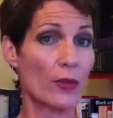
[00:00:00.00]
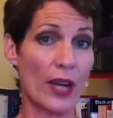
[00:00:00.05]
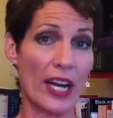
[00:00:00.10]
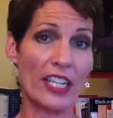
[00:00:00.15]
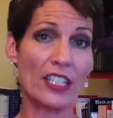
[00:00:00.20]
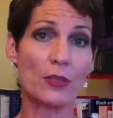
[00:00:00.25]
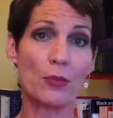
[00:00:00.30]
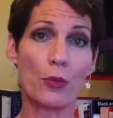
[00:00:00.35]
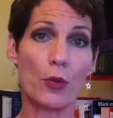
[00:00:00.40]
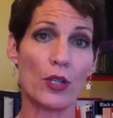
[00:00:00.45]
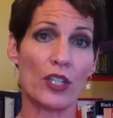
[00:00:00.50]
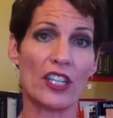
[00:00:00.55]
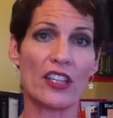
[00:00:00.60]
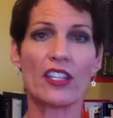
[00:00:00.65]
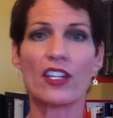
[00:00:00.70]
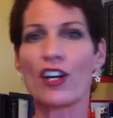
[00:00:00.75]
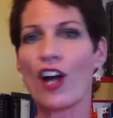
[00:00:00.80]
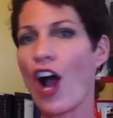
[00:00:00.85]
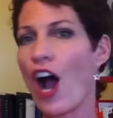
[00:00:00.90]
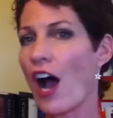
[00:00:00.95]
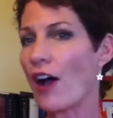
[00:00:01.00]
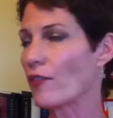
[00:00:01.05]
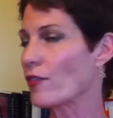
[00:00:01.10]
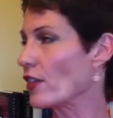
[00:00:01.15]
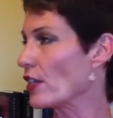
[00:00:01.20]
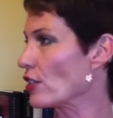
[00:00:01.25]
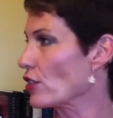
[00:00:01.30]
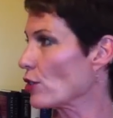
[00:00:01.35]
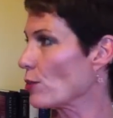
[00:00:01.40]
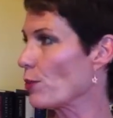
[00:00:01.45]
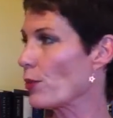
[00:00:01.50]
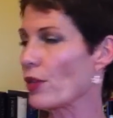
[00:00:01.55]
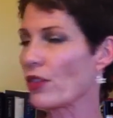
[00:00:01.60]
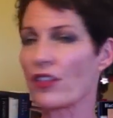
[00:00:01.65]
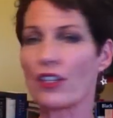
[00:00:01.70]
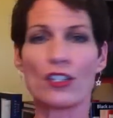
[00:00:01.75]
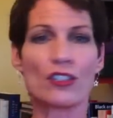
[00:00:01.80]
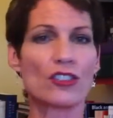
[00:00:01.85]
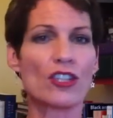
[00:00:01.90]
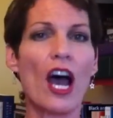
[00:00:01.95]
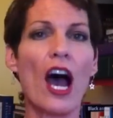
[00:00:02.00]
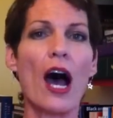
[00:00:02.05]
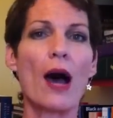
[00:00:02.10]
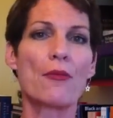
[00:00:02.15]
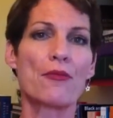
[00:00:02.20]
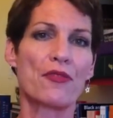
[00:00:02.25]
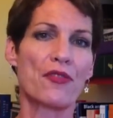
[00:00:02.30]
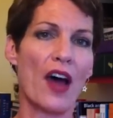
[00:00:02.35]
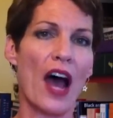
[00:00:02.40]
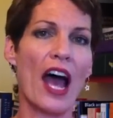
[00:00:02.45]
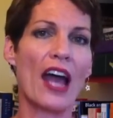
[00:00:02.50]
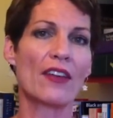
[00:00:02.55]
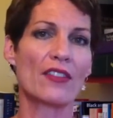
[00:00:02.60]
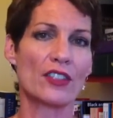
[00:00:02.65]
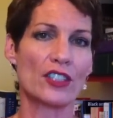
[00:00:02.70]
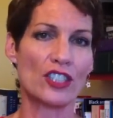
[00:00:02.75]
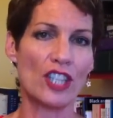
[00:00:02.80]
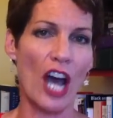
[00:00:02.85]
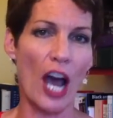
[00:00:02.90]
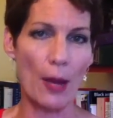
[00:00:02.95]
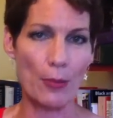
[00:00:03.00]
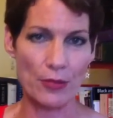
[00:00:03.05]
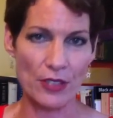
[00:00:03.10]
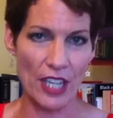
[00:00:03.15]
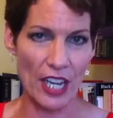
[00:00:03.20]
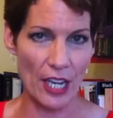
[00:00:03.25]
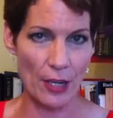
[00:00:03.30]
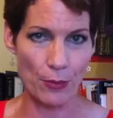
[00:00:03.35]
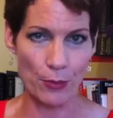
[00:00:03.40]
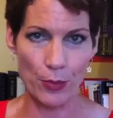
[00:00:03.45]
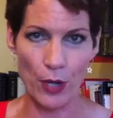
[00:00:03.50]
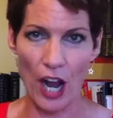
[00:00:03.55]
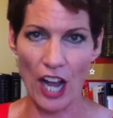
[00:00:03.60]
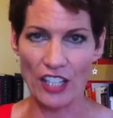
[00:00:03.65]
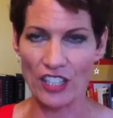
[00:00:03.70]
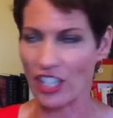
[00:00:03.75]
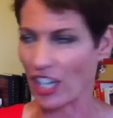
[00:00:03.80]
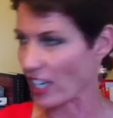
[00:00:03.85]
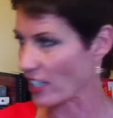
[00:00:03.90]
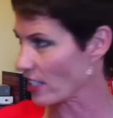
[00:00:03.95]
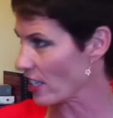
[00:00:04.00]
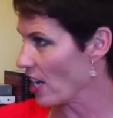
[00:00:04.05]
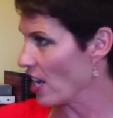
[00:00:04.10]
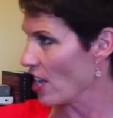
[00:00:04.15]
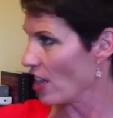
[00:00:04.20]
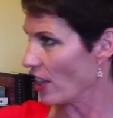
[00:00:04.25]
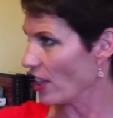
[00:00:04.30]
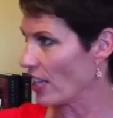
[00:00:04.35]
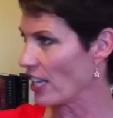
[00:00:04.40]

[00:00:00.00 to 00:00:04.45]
erase board in their office to put their top 5 or top 10 projects.